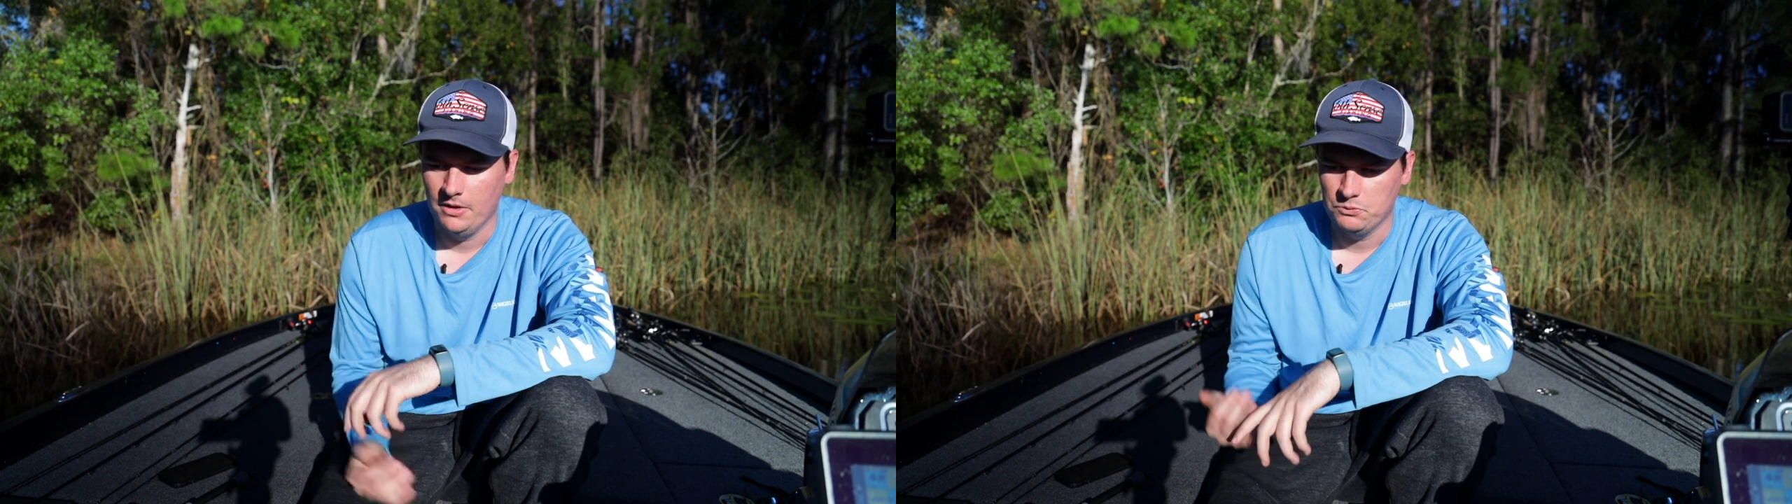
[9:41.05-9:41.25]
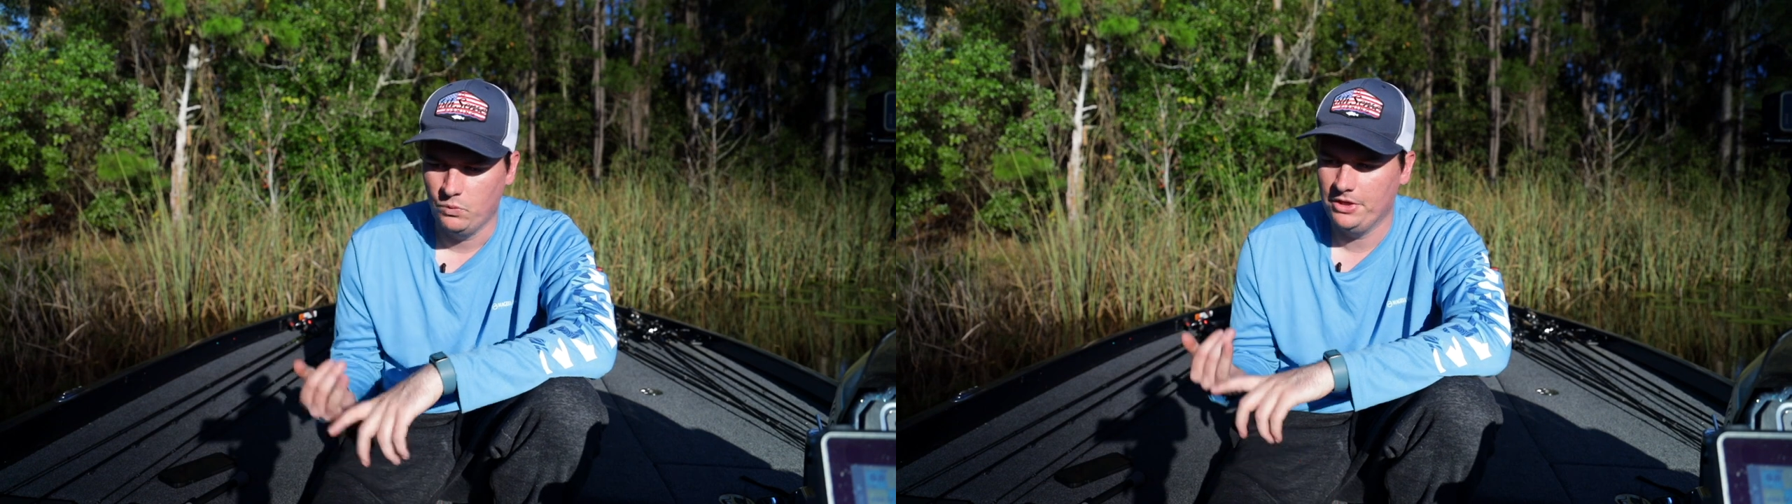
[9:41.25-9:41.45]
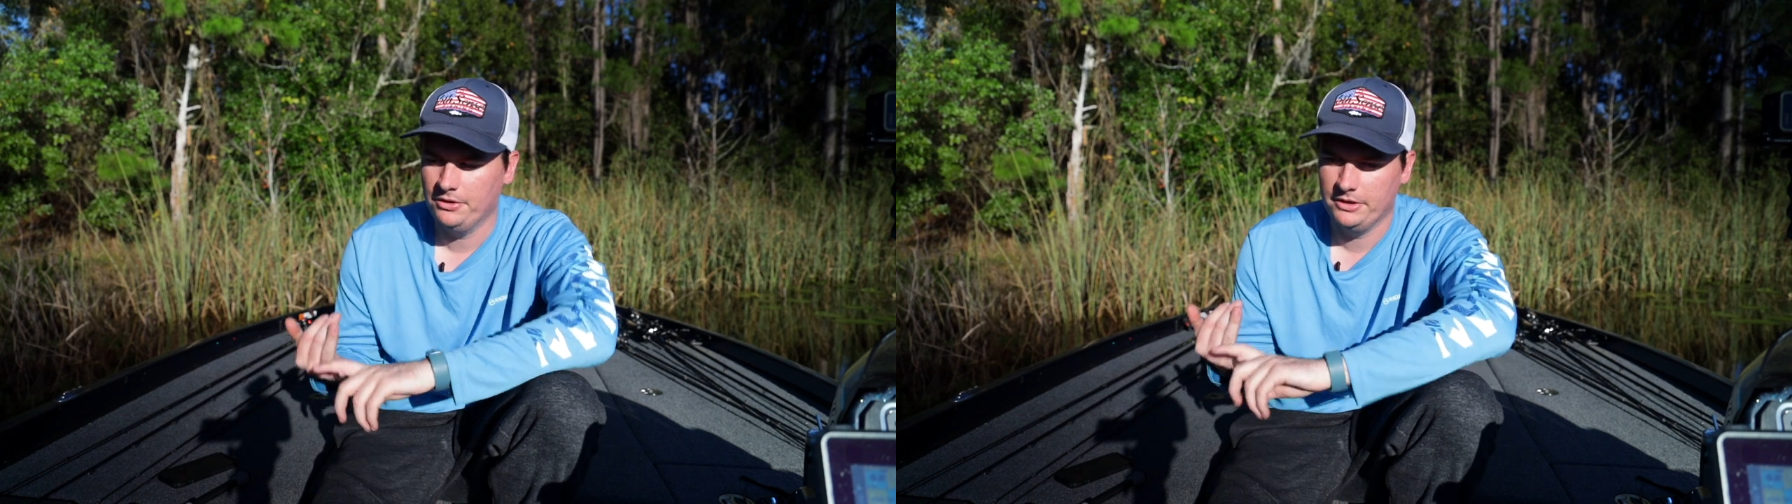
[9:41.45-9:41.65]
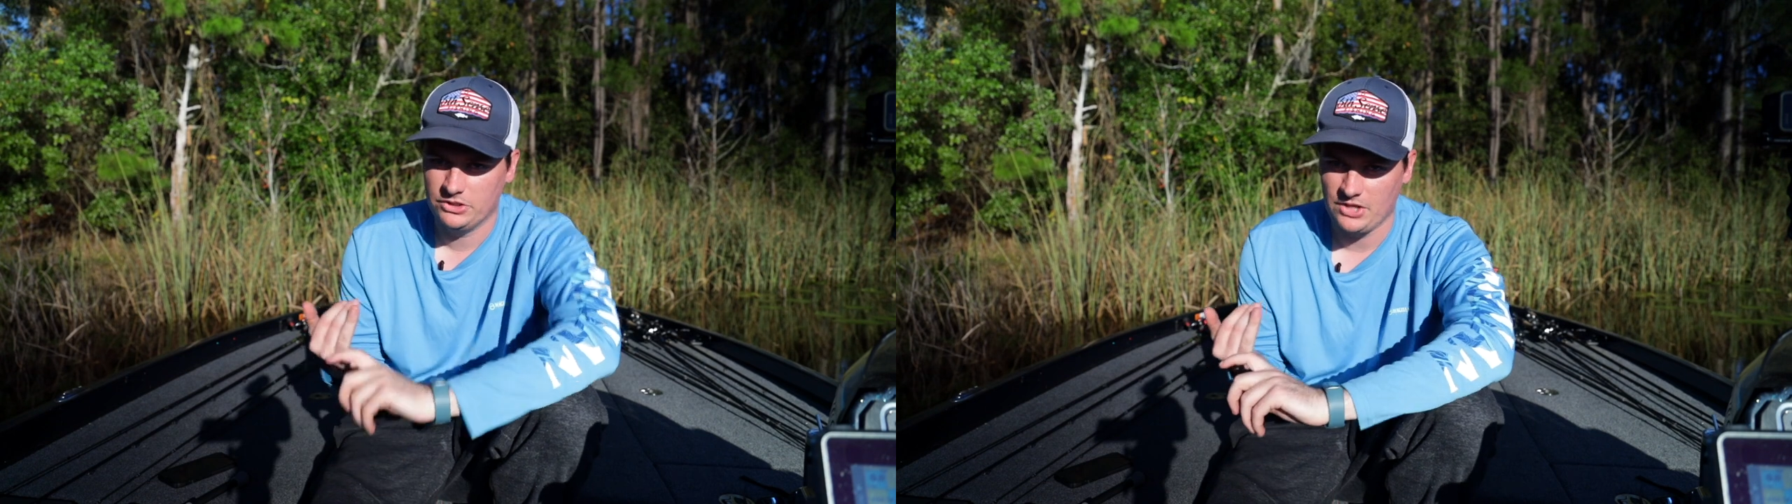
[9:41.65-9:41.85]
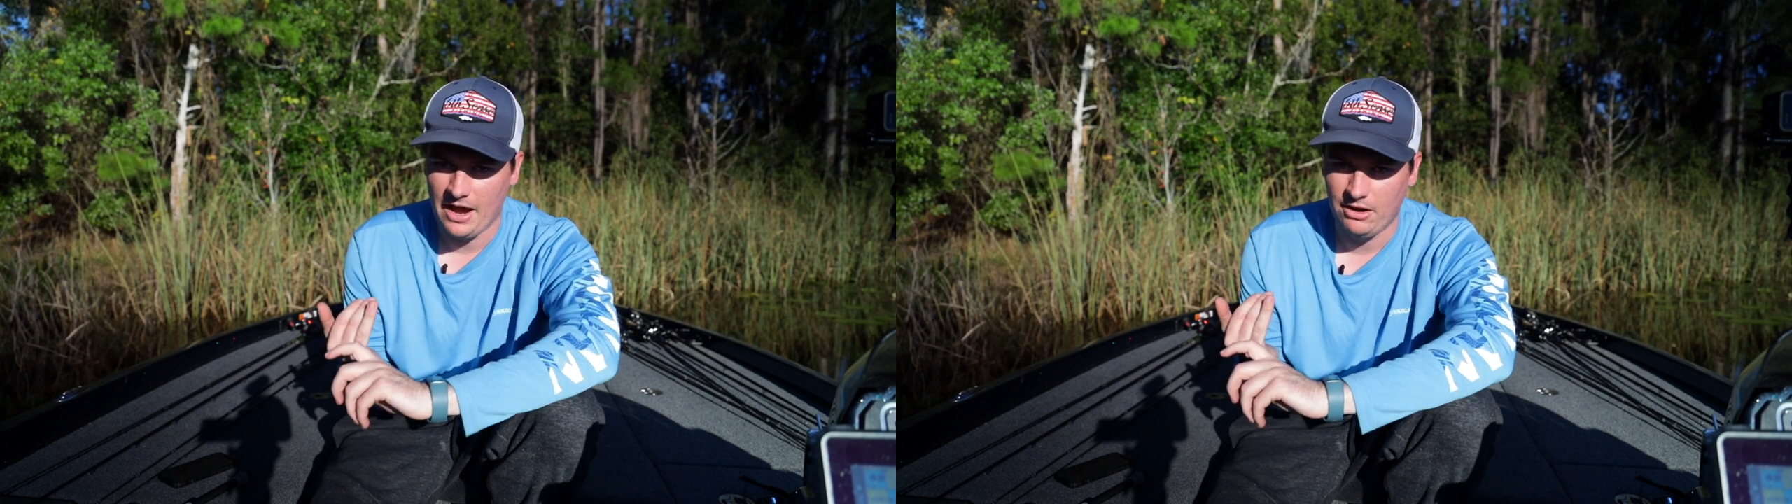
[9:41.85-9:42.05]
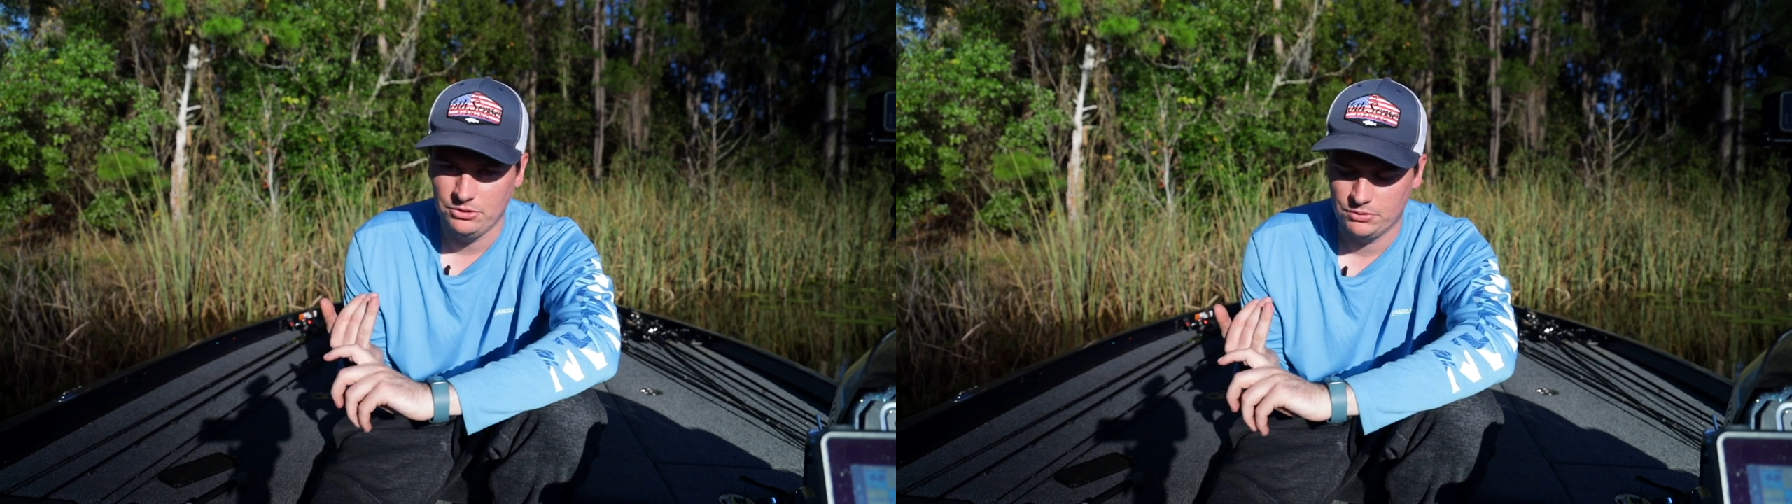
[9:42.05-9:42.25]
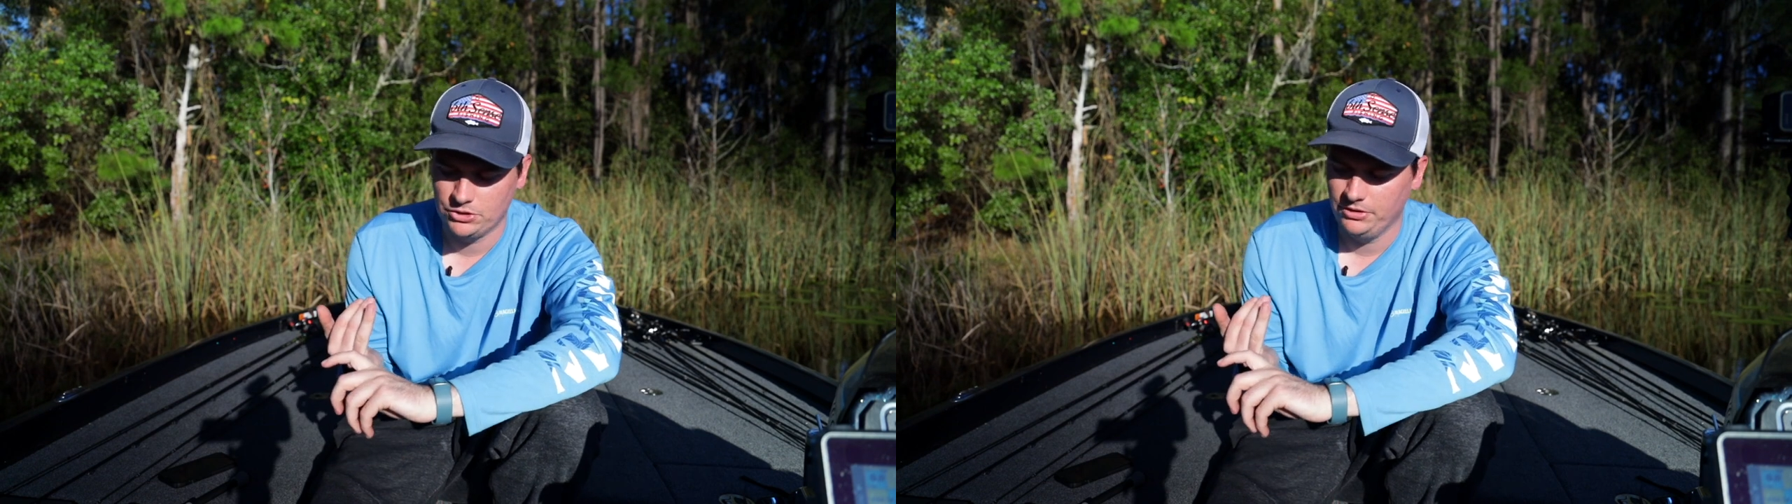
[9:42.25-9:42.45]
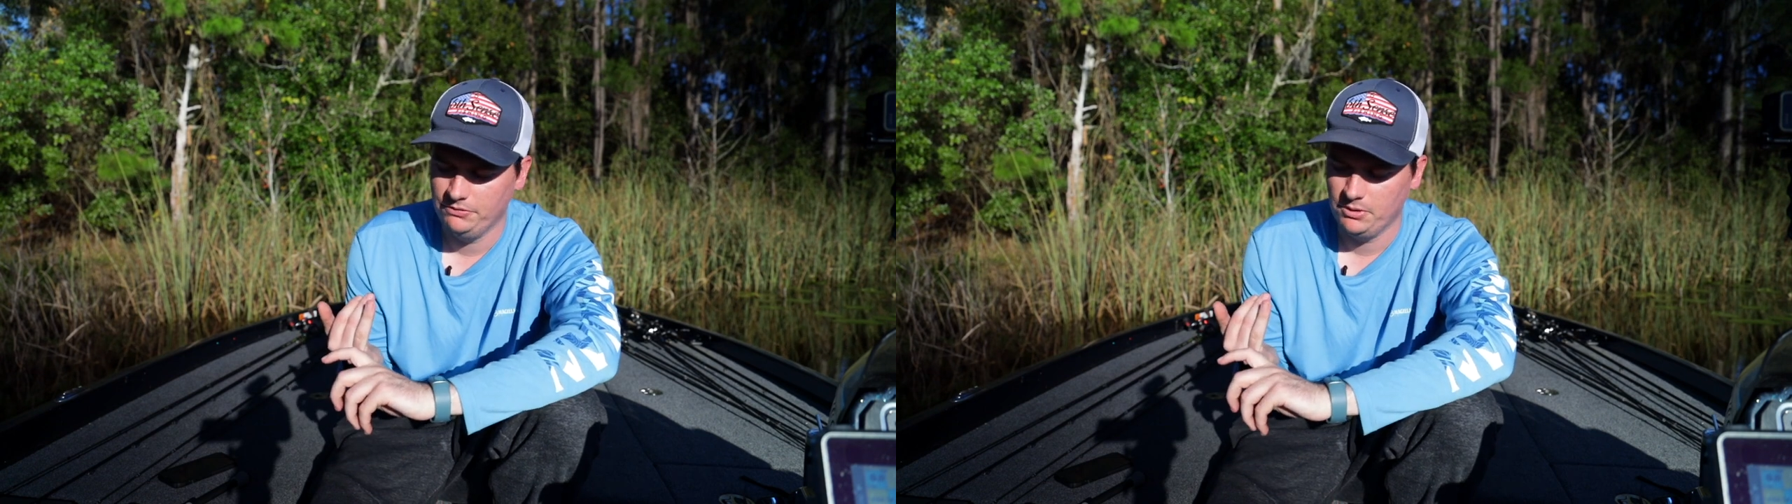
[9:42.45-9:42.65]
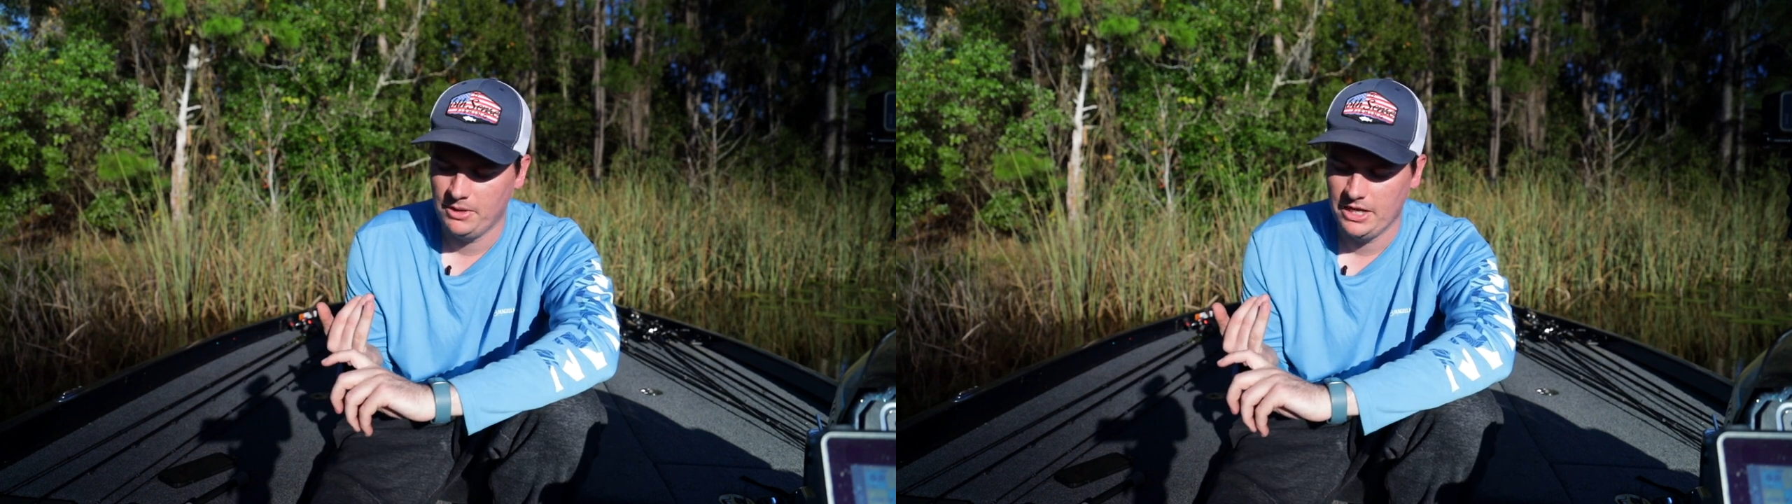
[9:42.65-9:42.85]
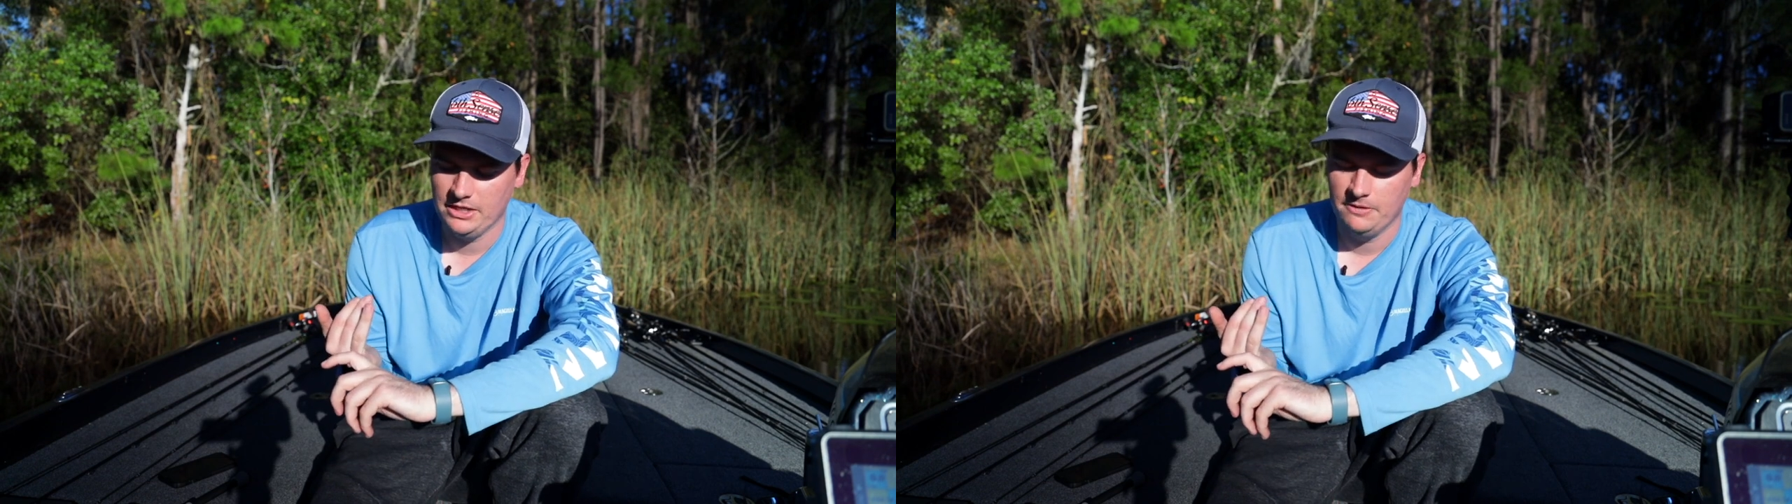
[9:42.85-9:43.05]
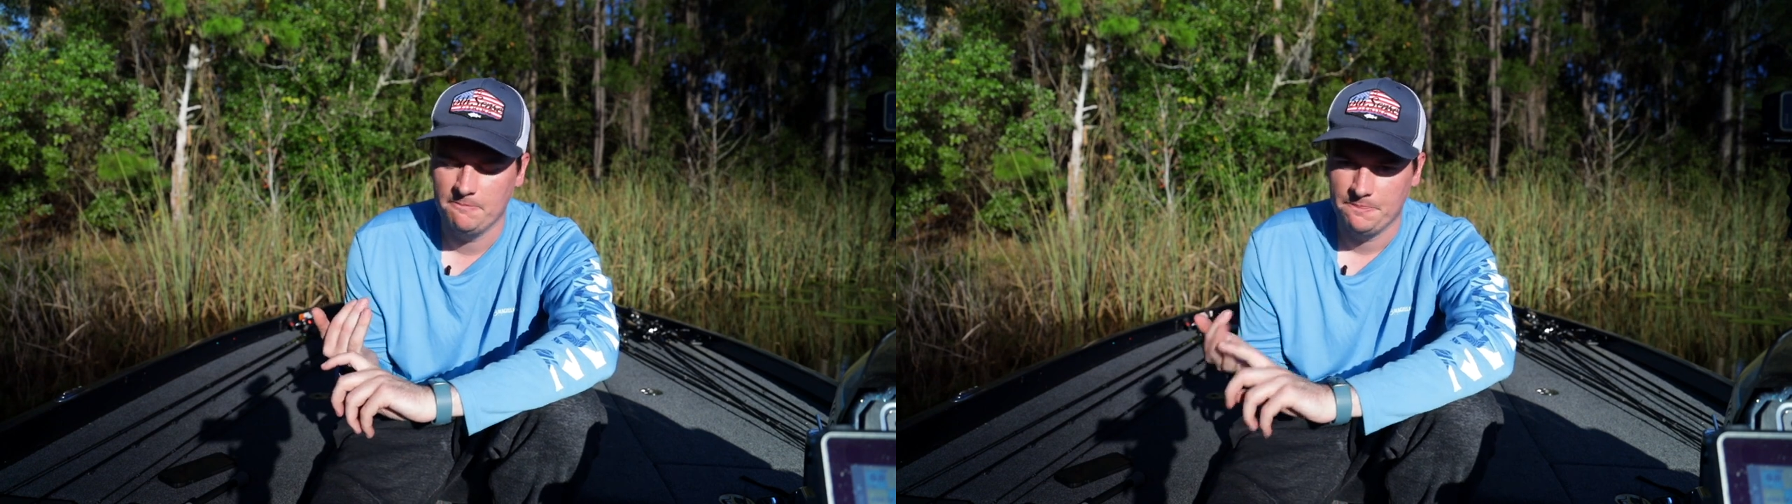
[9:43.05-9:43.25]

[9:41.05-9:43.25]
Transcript: whether it's how you retrieve your bait,